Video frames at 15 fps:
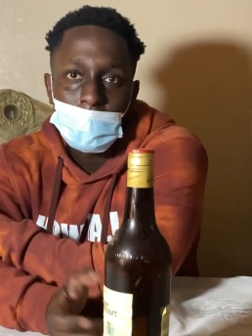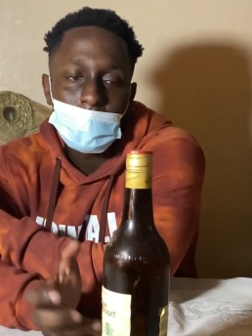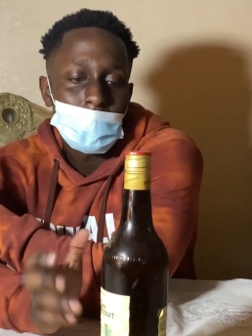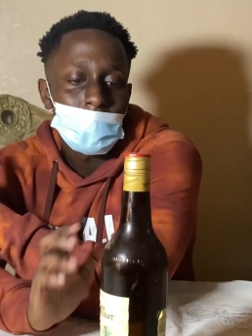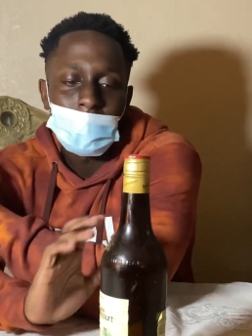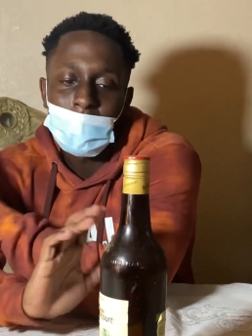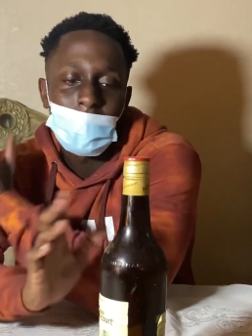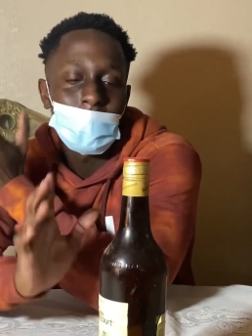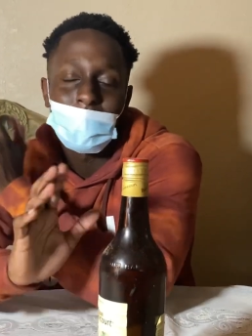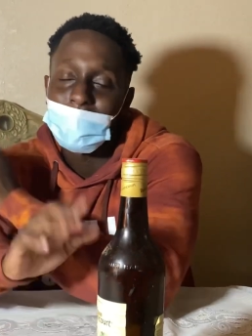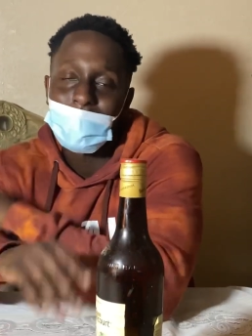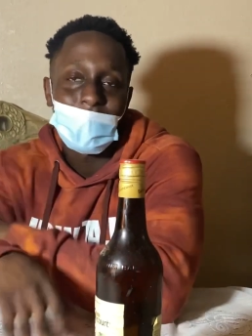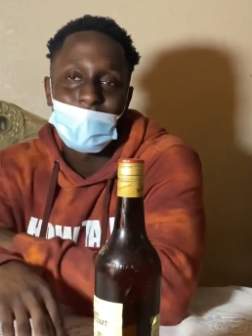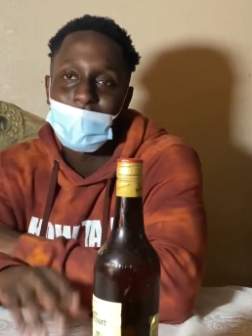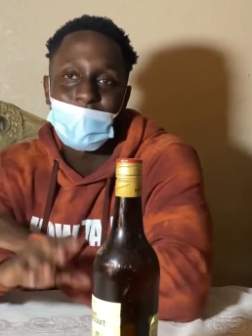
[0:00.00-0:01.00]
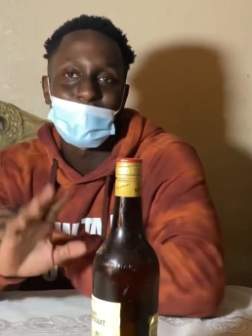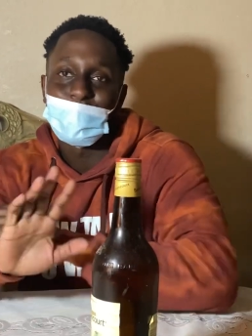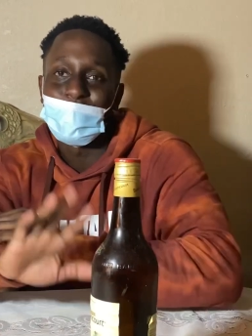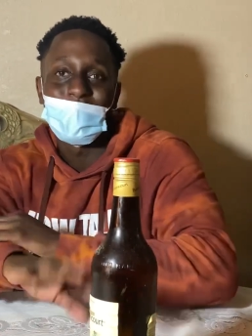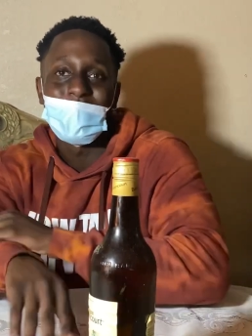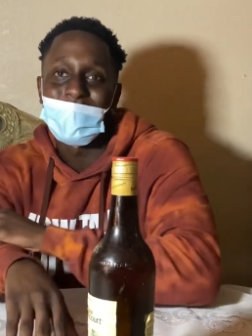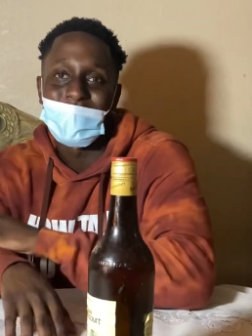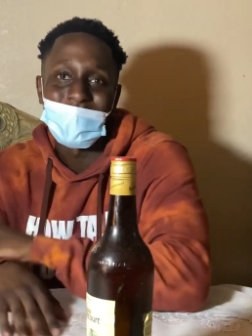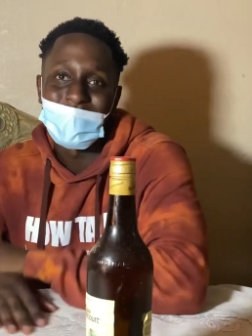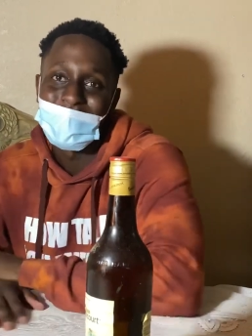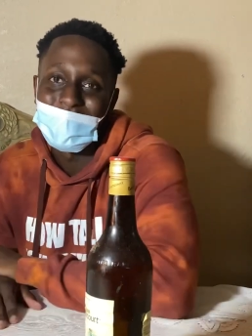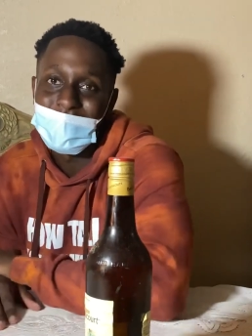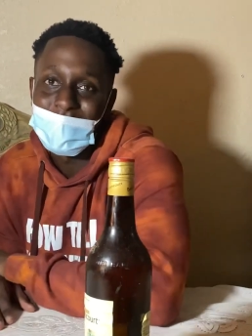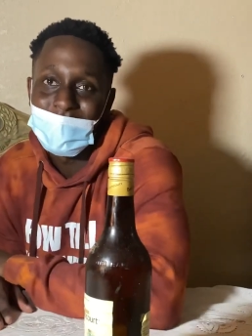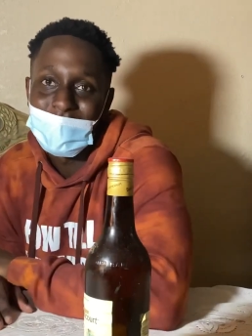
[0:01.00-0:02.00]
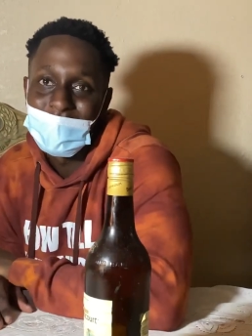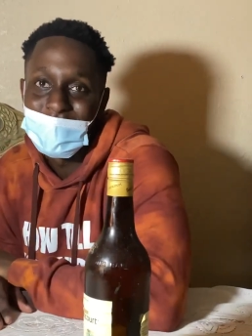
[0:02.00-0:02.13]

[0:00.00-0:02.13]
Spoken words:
No, I don't do that.